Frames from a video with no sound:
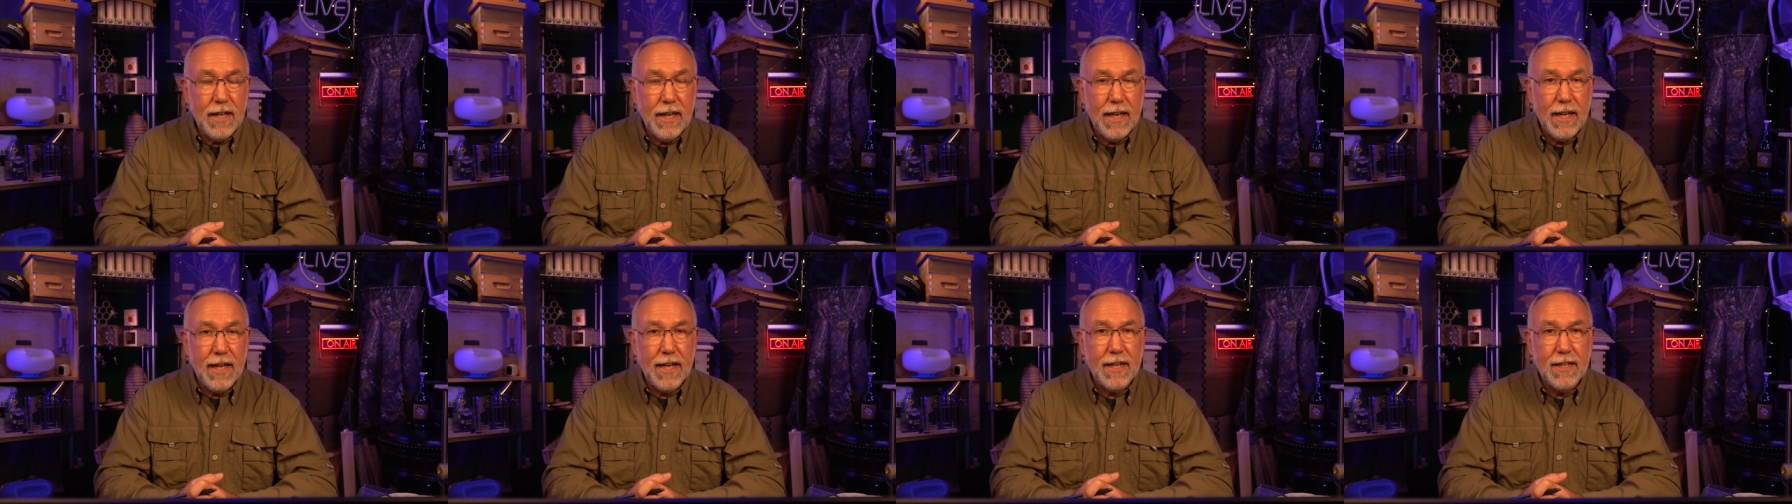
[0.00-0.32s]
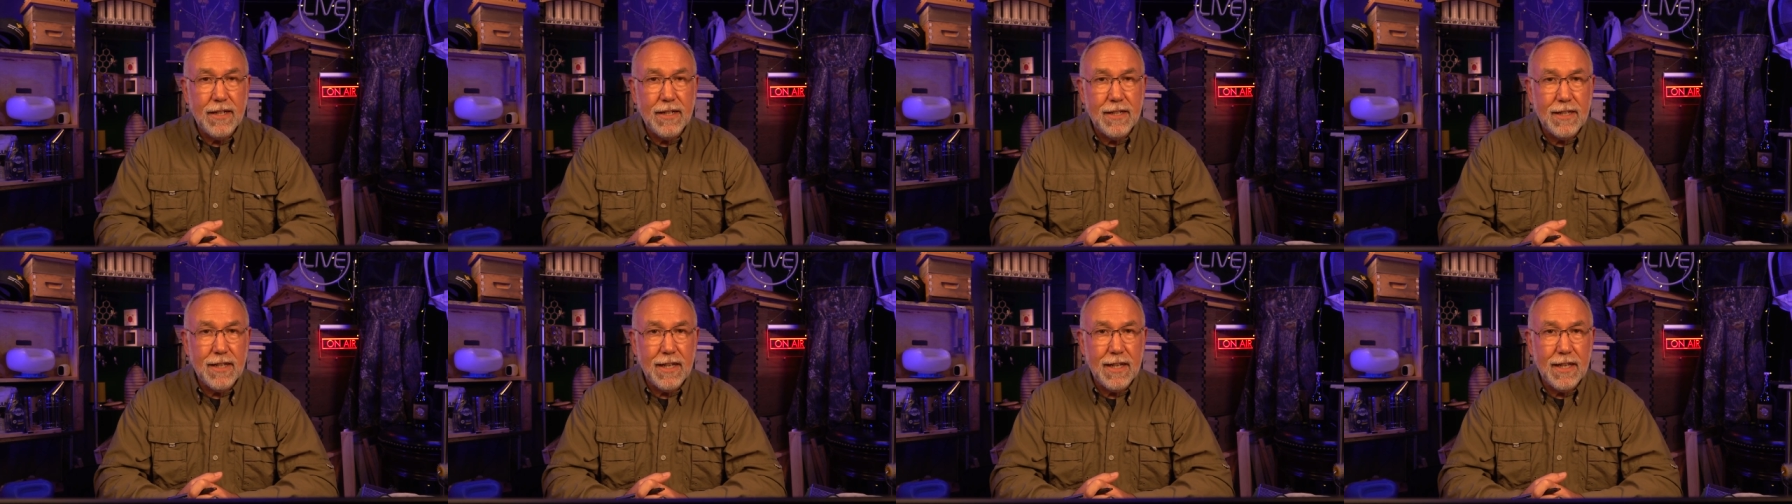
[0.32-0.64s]

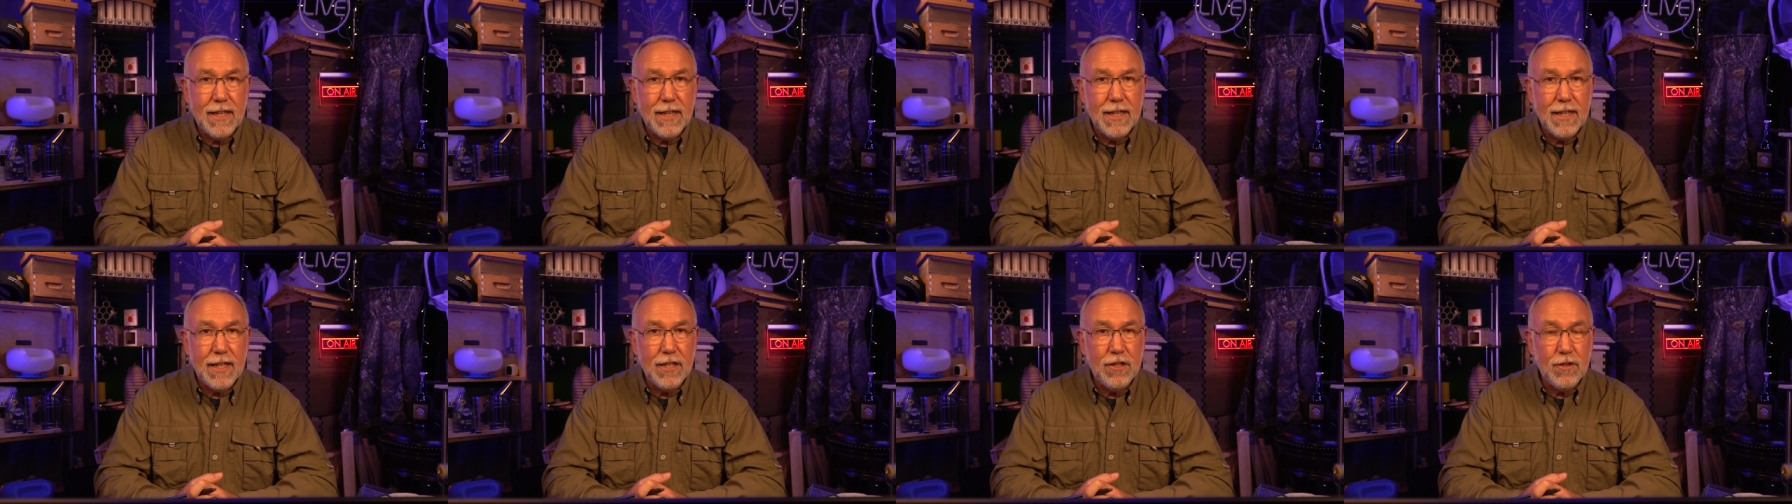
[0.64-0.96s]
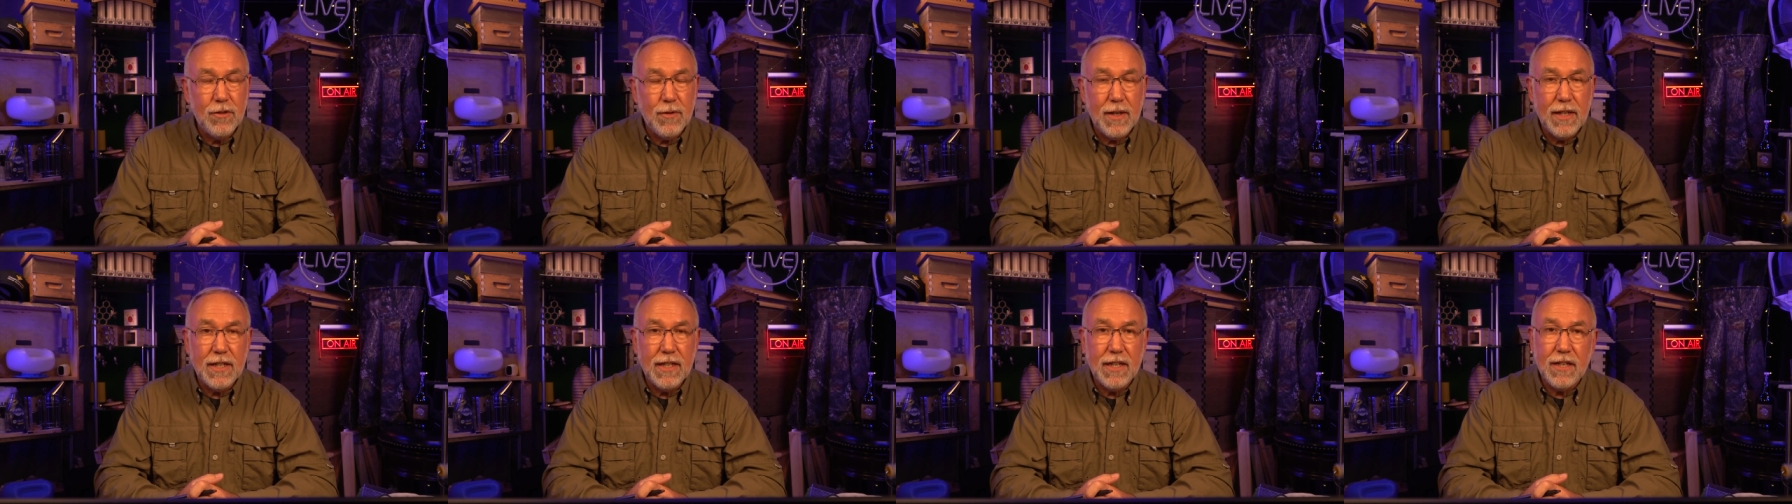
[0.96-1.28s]
and uh, they
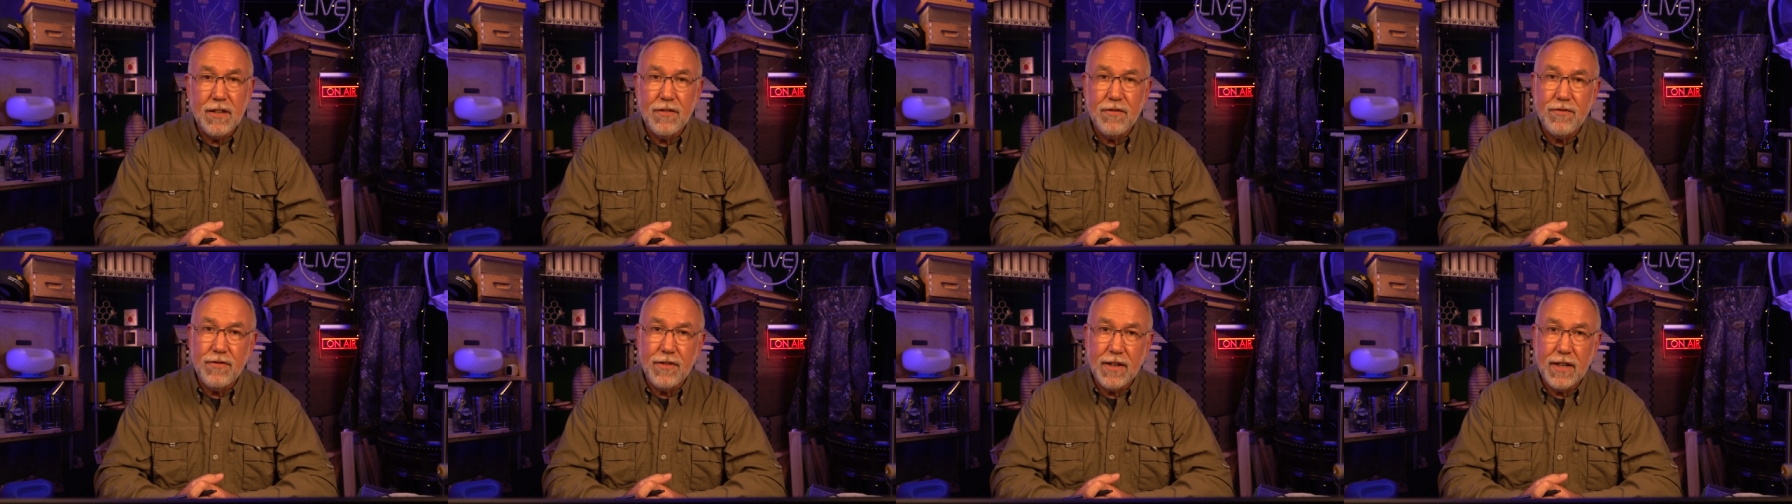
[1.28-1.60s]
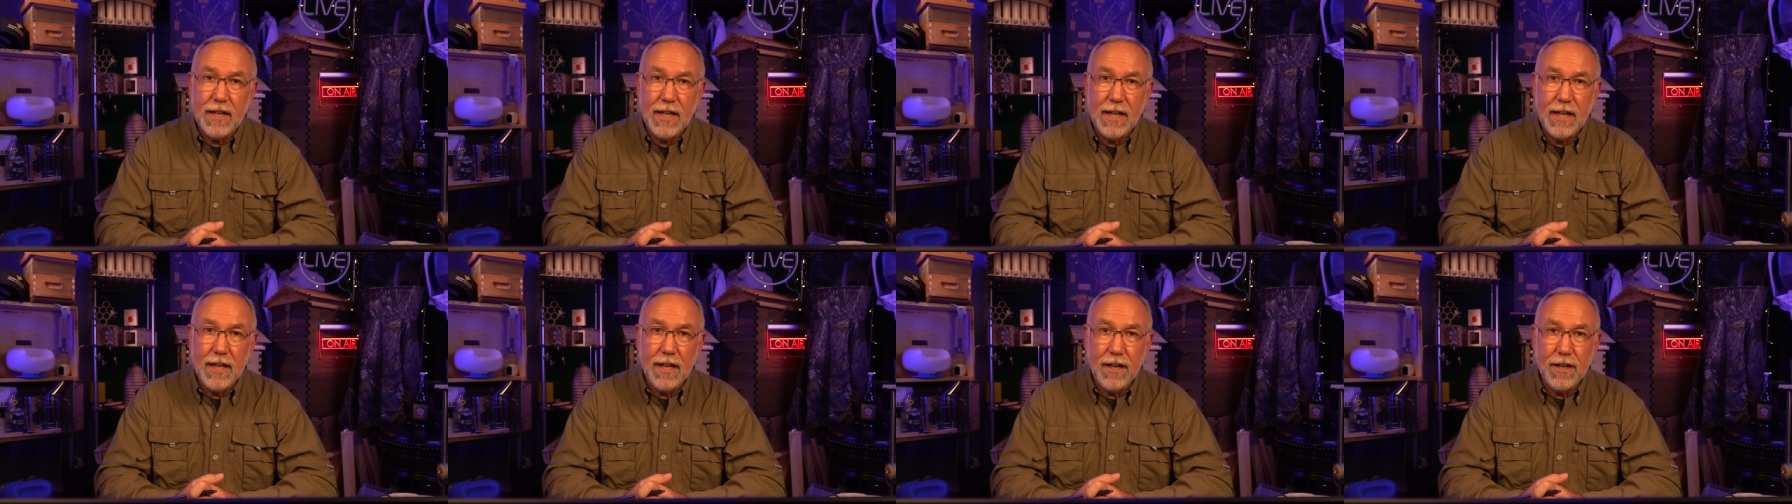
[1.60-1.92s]
do identify